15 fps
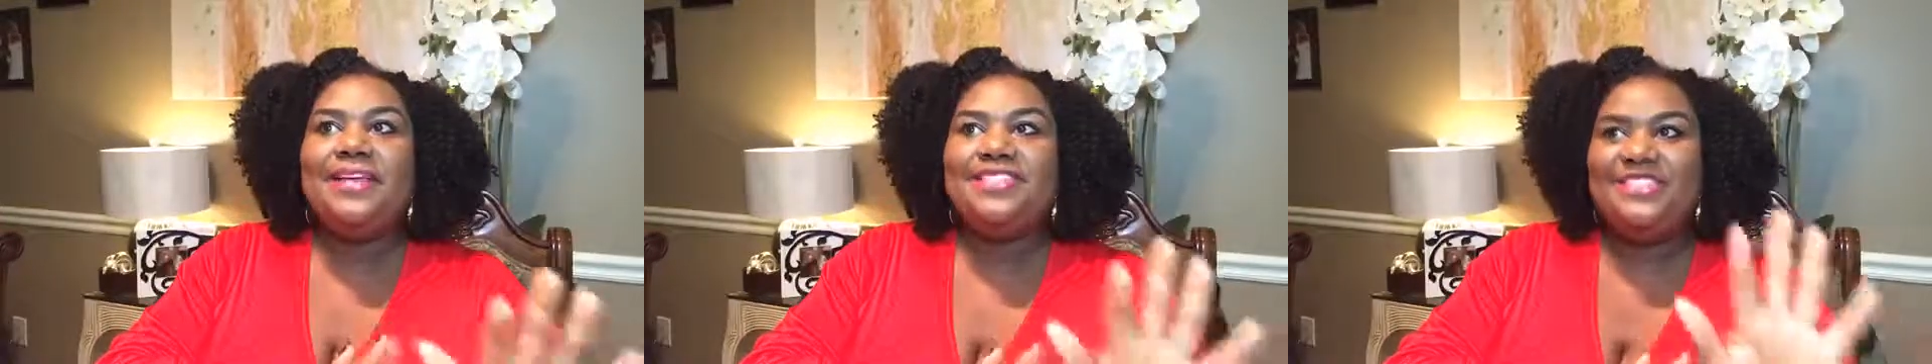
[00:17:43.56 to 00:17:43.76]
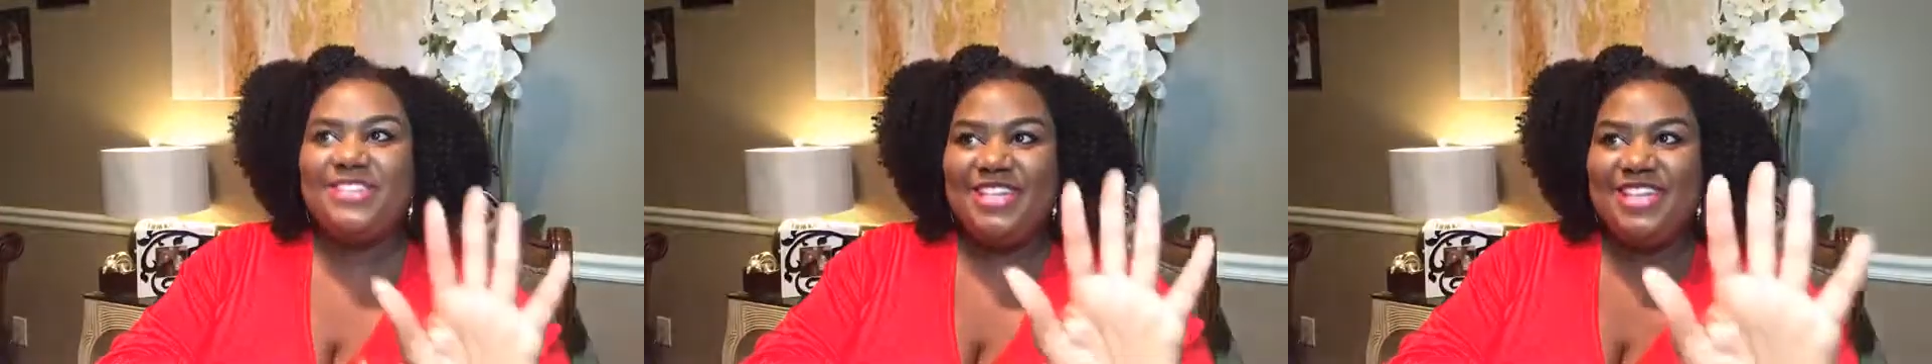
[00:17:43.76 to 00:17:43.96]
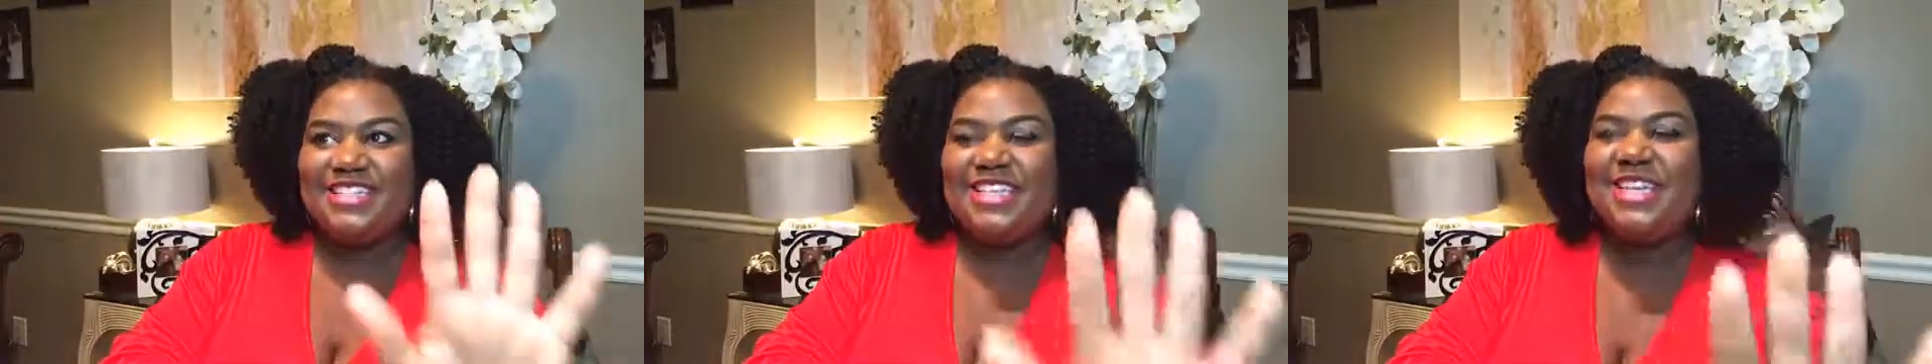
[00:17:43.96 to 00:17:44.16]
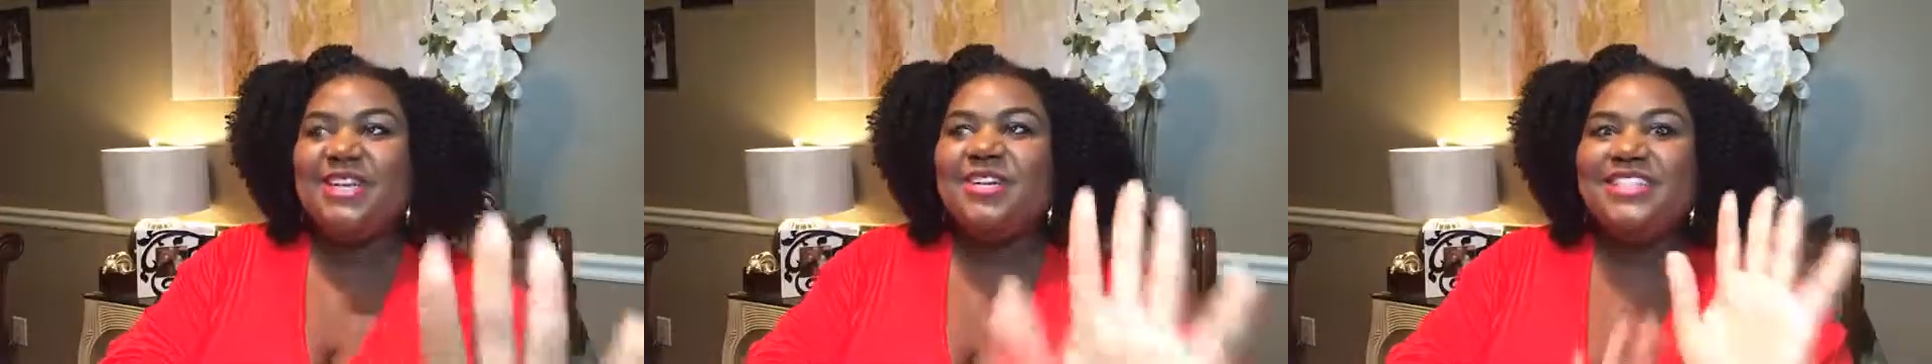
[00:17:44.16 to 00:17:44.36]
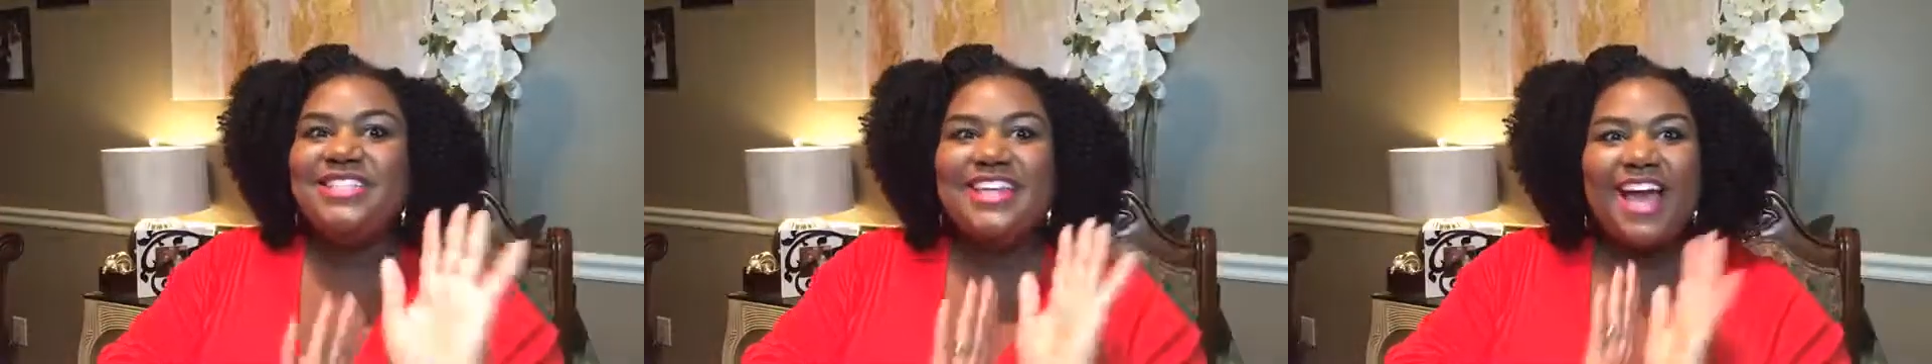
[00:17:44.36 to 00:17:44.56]
she is
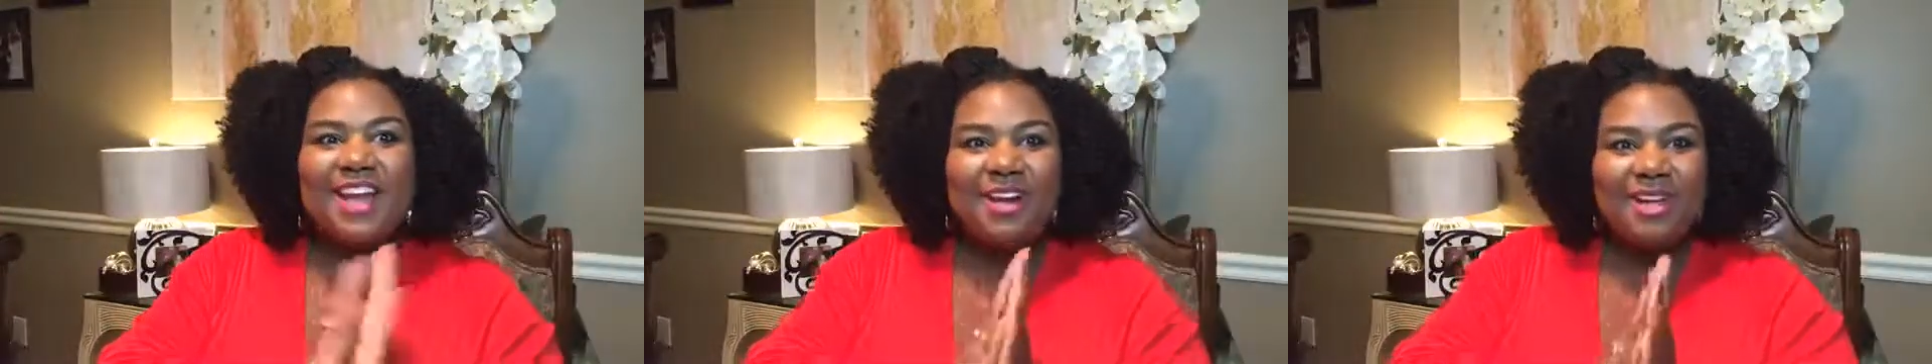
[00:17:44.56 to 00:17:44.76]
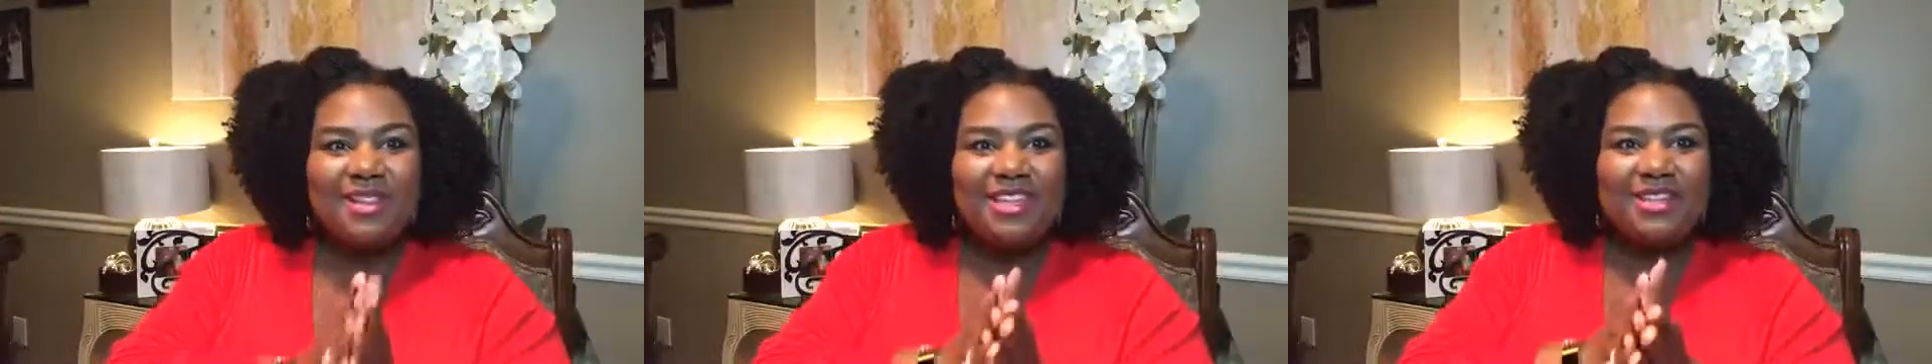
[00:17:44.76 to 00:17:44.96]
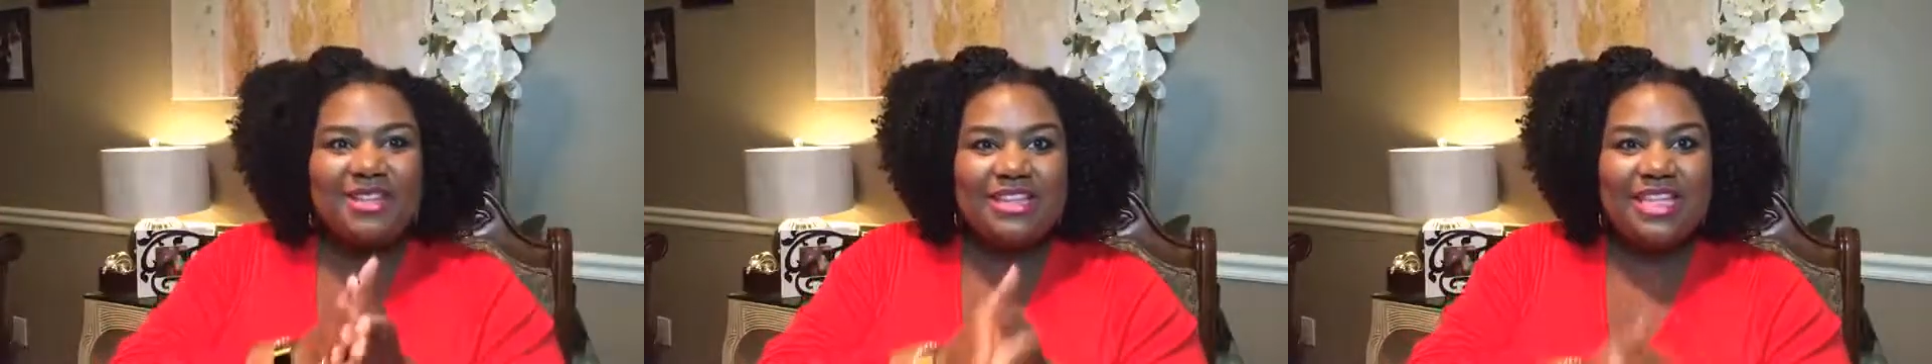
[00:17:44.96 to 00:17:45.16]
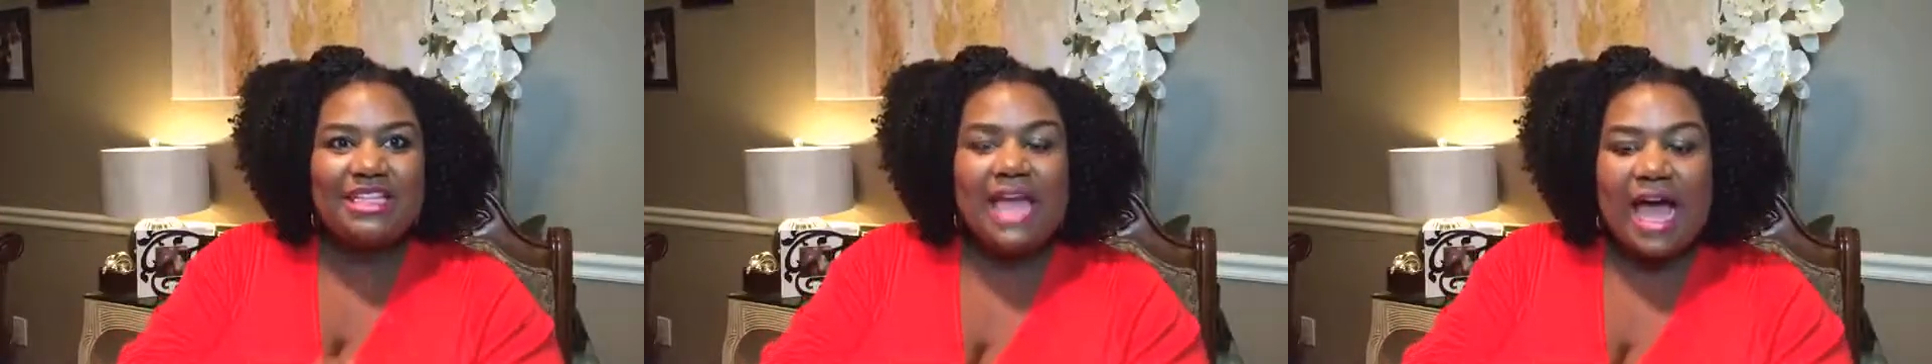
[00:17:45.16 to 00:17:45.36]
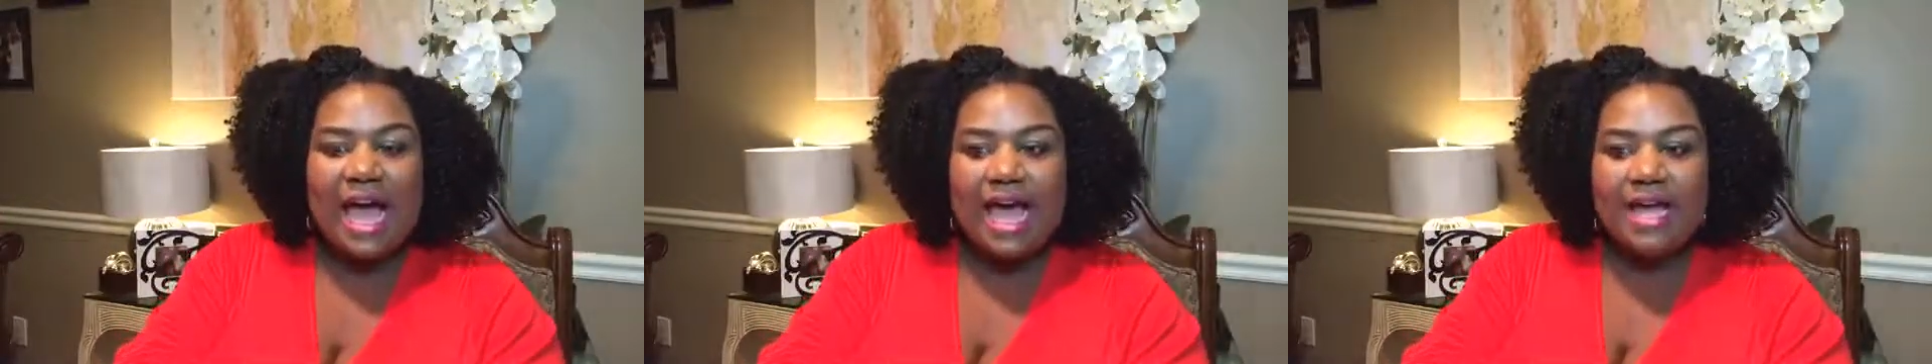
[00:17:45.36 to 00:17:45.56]
here tonight on the
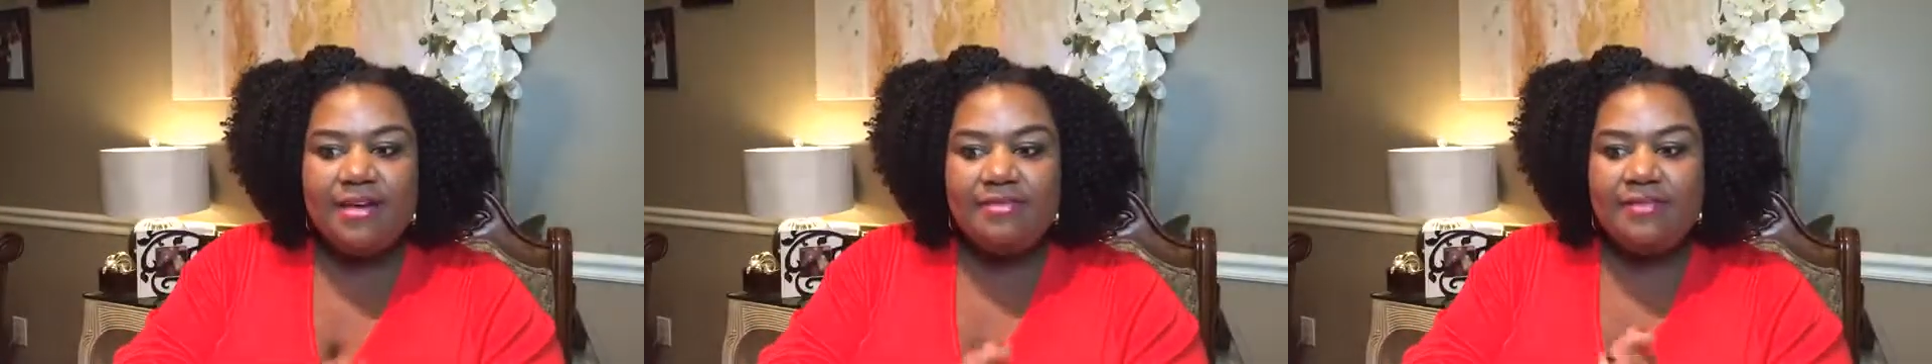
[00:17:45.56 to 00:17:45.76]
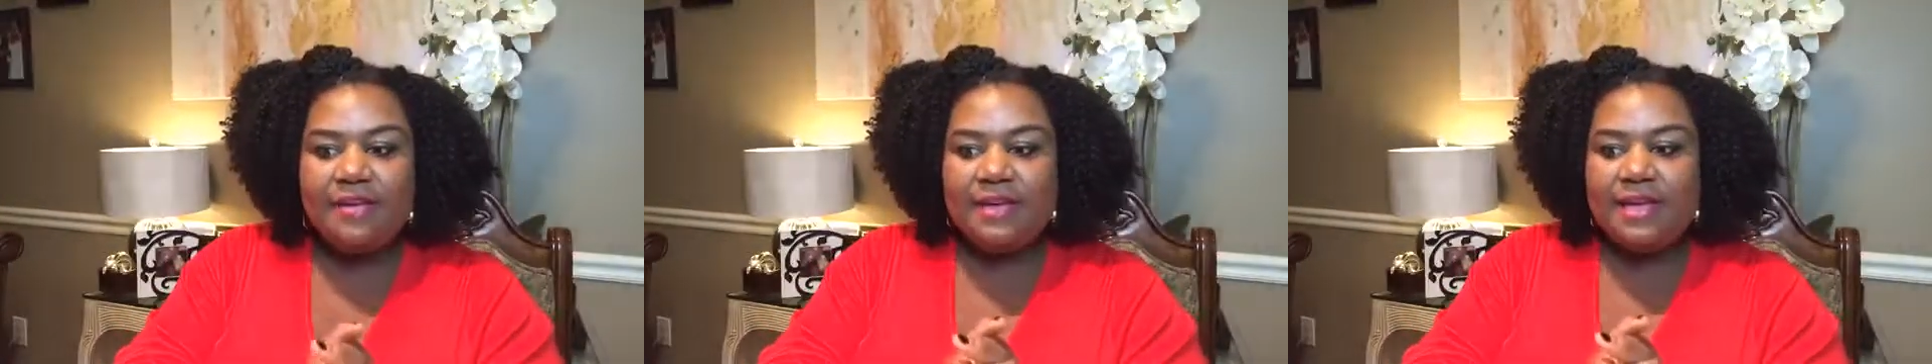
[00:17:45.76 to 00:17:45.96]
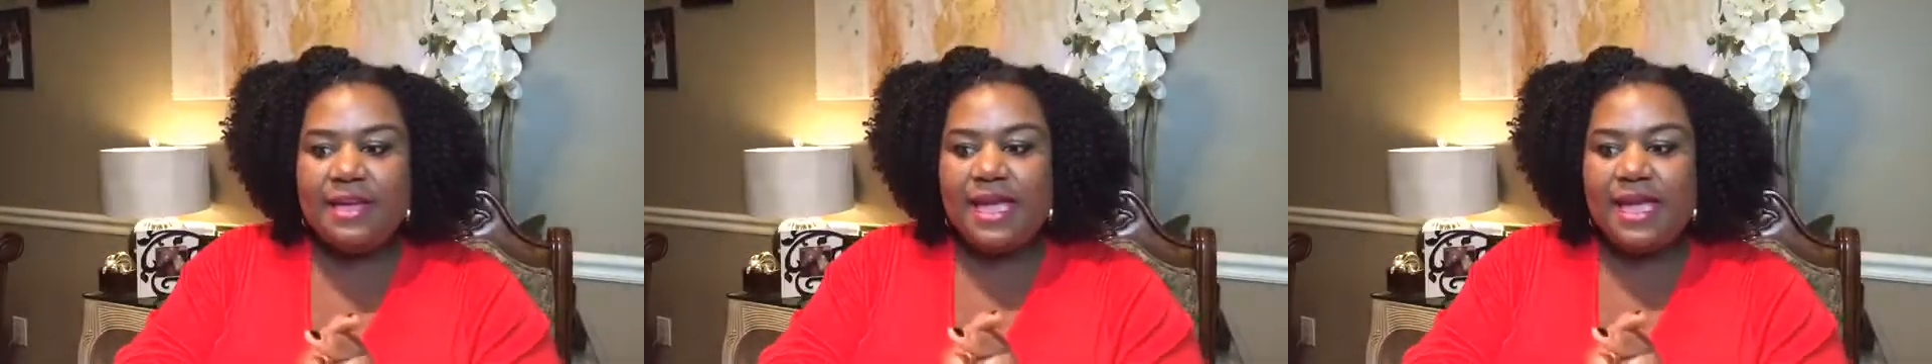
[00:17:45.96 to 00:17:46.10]
live,